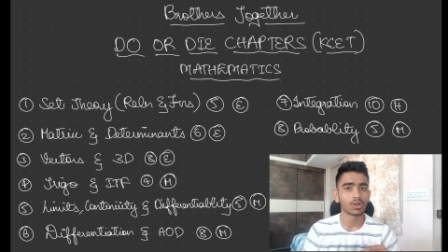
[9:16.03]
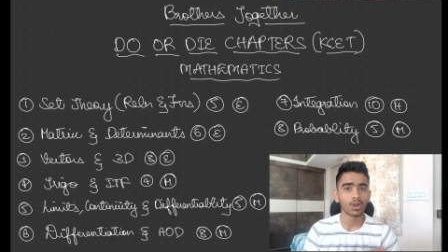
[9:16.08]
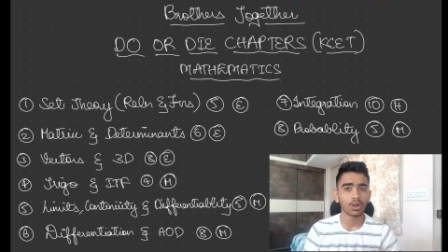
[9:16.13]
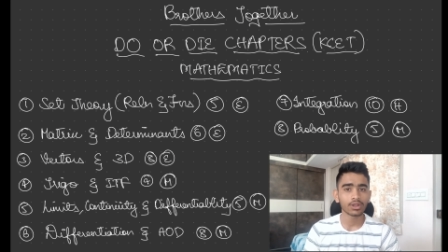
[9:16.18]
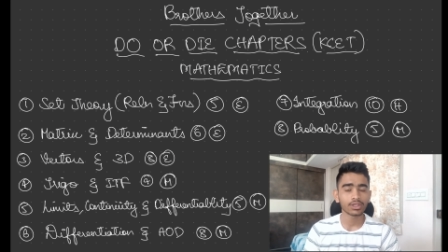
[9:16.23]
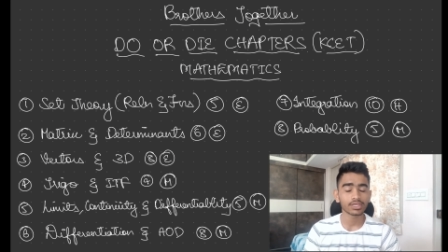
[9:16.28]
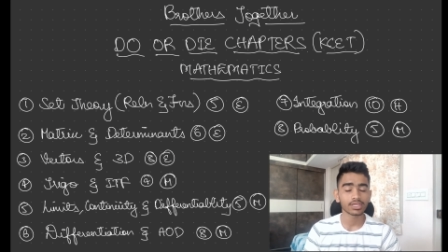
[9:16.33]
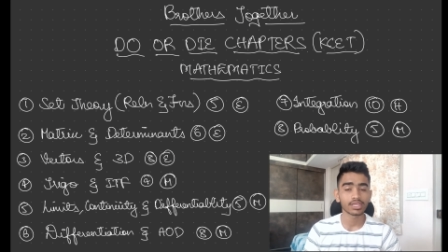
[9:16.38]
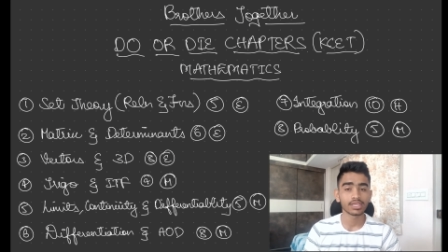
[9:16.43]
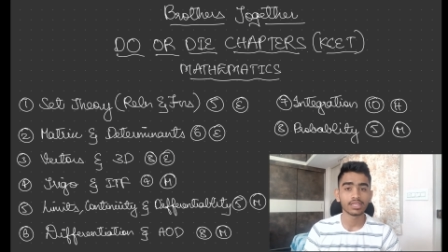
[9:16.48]

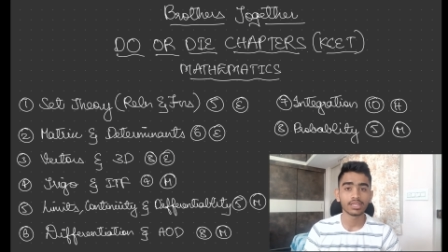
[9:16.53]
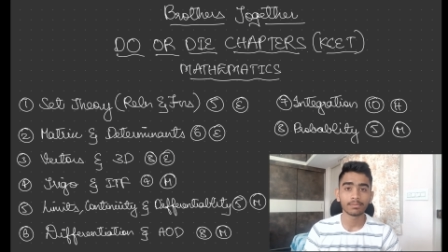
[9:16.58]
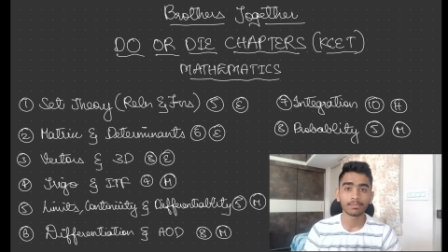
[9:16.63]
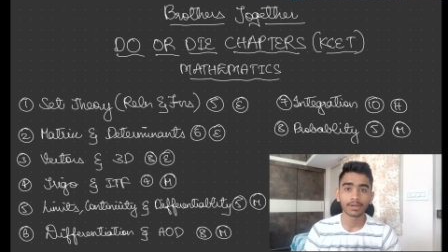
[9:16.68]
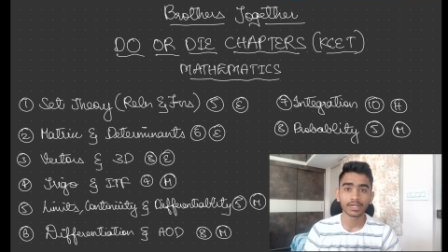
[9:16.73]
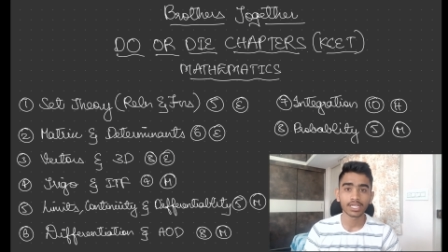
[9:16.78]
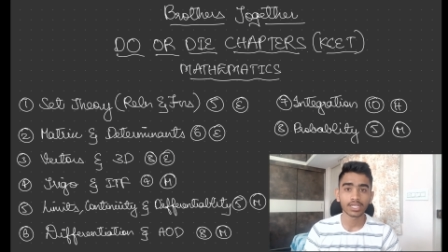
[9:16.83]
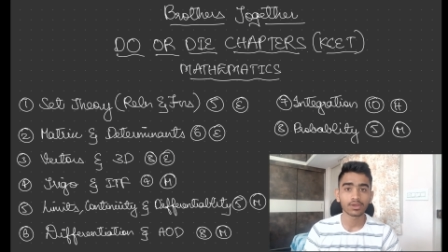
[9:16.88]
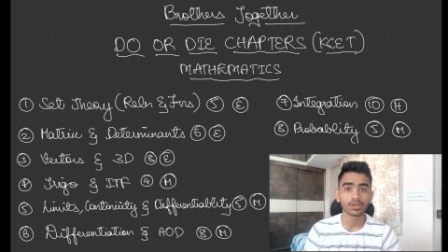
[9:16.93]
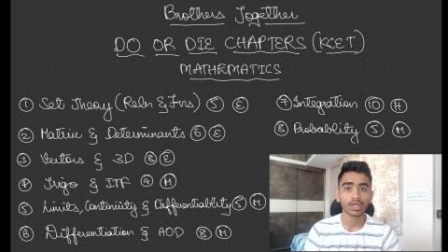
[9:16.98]
not in a
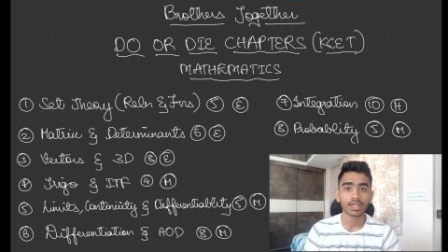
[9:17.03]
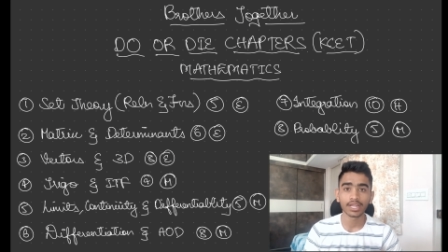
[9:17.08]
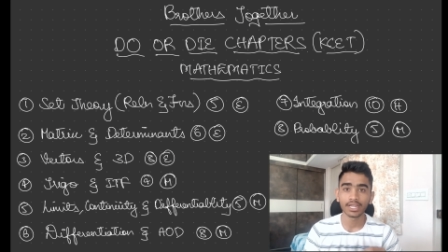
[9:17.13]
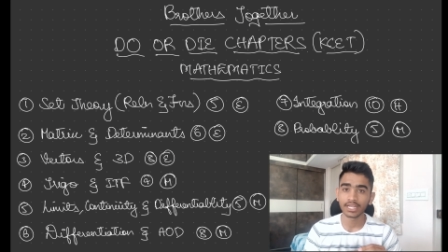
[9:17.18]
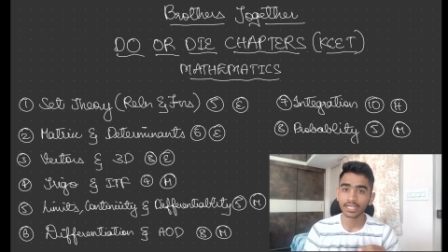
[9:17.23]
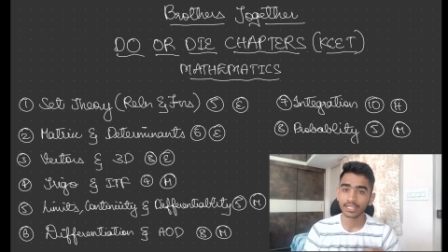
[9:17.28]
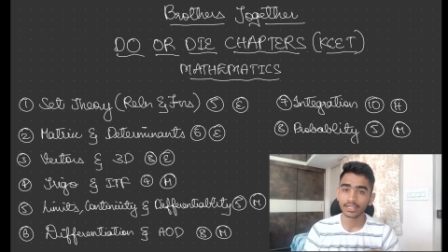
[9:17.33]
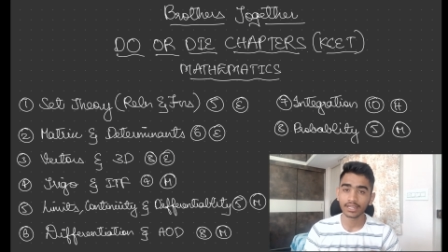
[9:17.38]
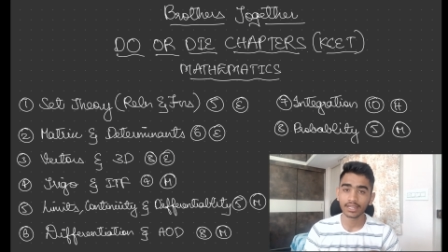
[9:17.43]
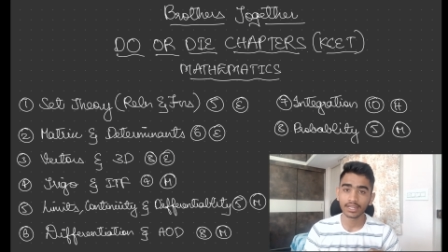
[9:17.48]
particular
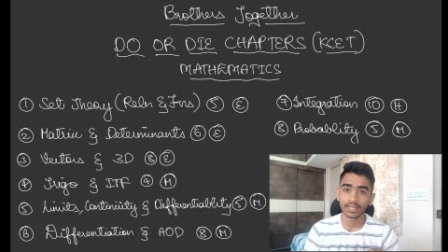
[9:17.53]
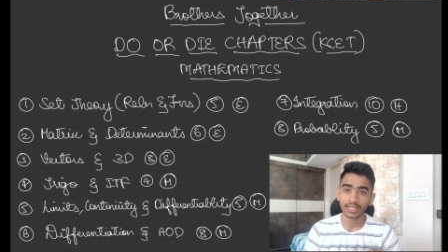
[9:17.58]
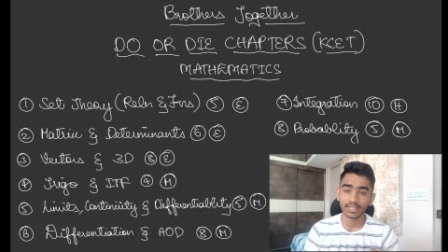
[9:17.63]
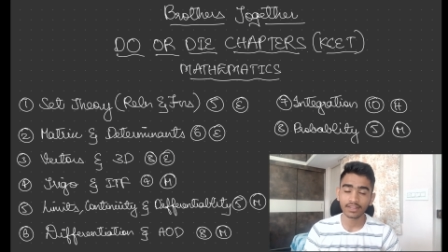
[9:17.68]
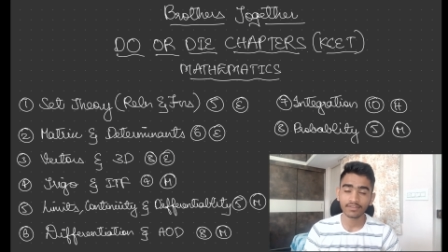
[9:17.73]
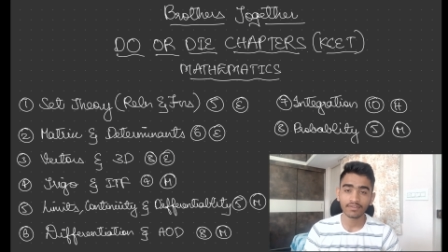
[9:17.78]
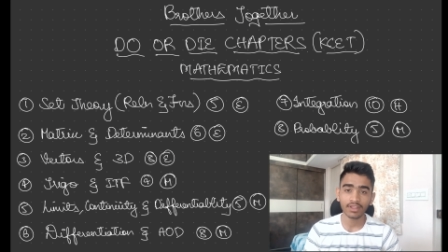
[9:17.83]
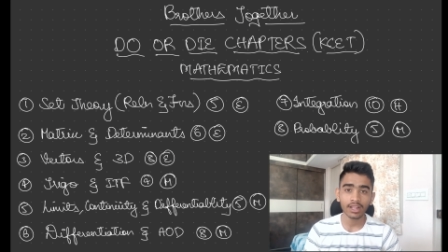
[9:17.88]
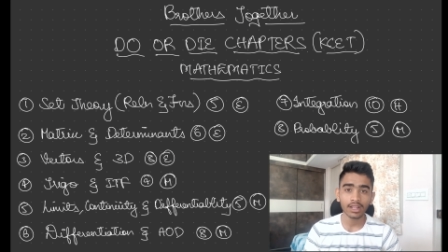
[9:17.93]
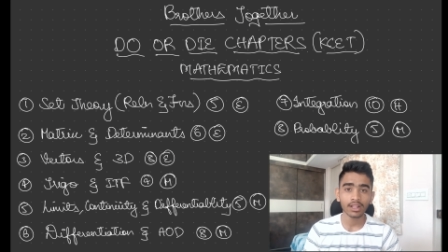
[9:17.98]

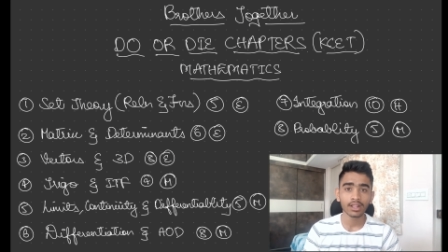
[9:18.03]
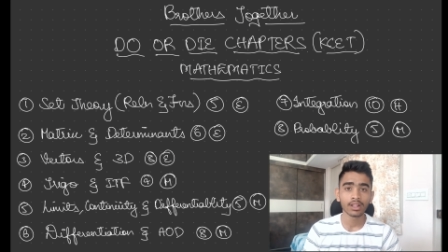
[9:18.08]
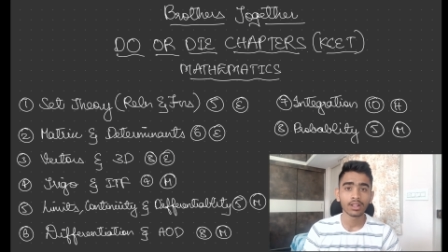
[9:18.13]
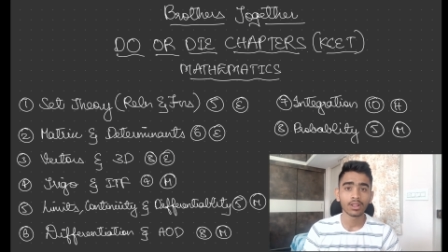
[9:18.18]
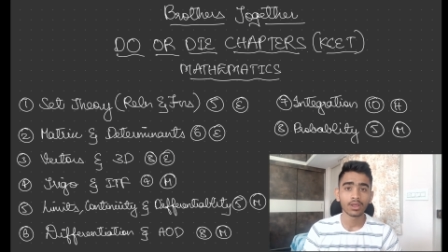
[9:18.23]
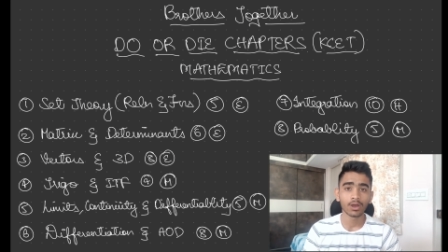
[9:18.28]
interval